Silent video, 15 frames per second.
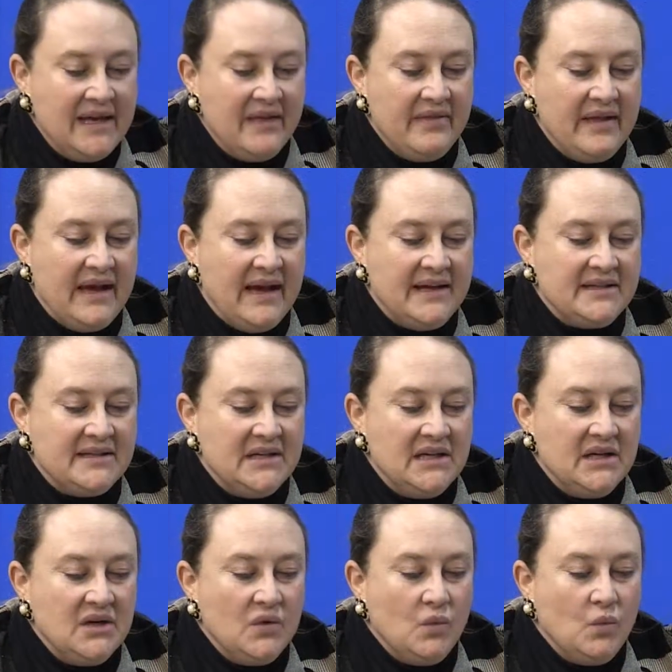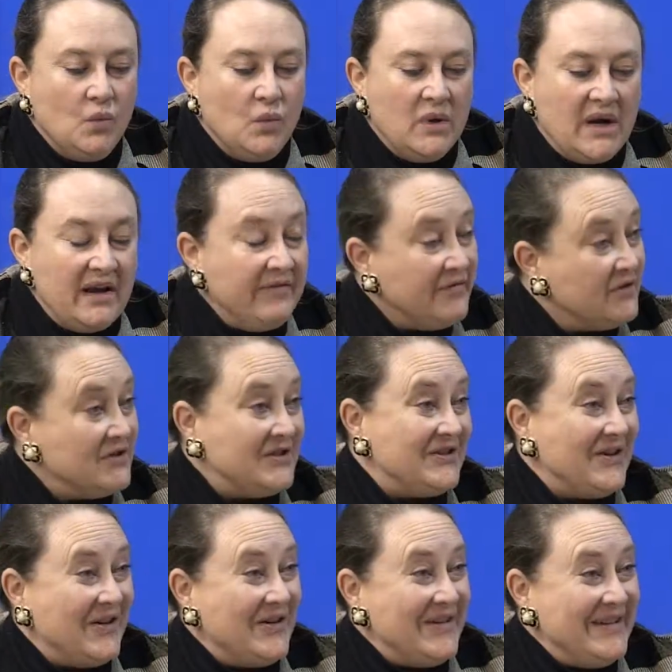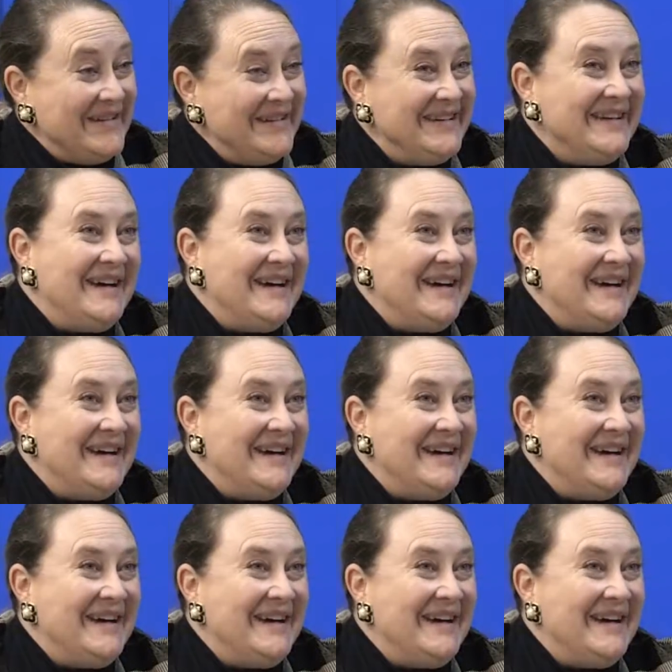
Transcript: that when I first started,